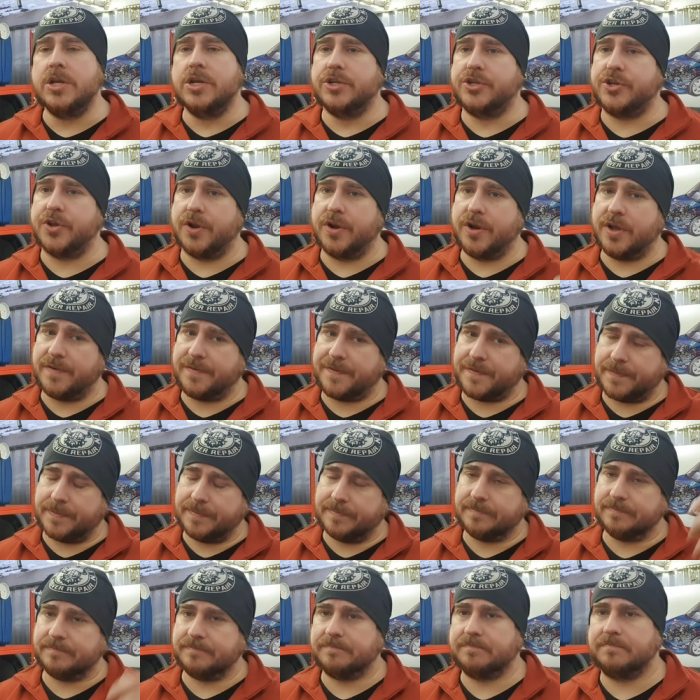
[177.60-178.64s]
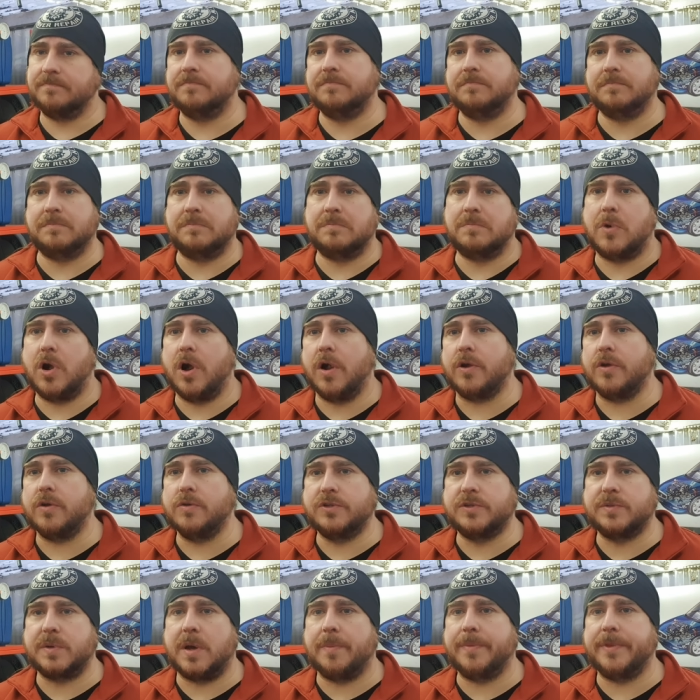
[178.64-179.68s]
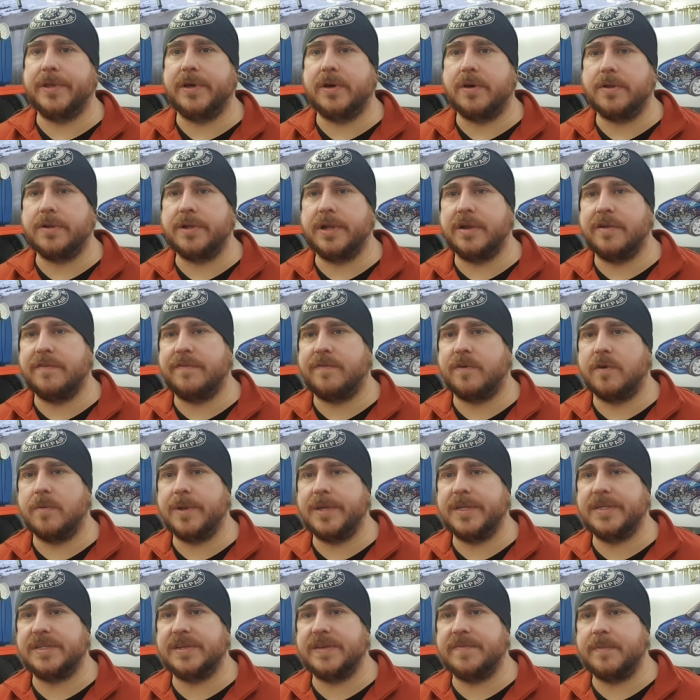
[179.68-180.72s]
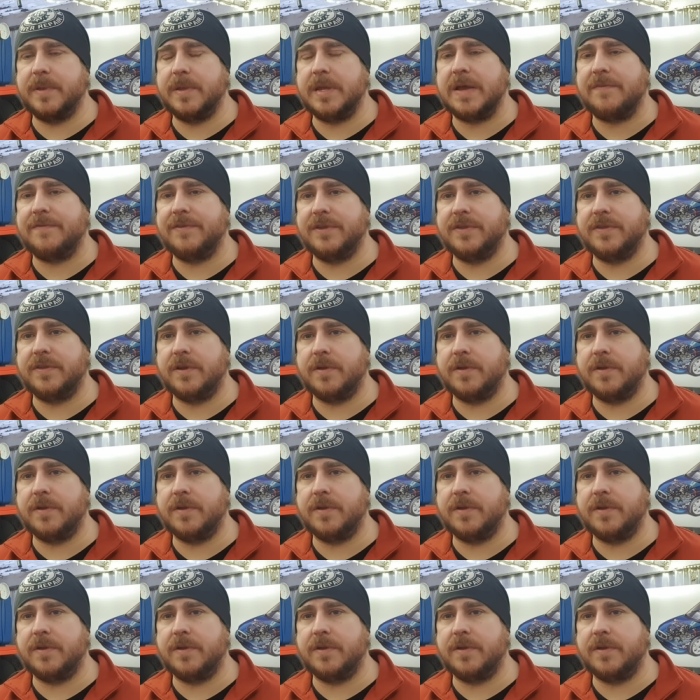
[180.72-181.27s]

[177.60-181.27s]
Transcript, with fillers: Sure enough, Mark swapped the alternator for me, saved me having to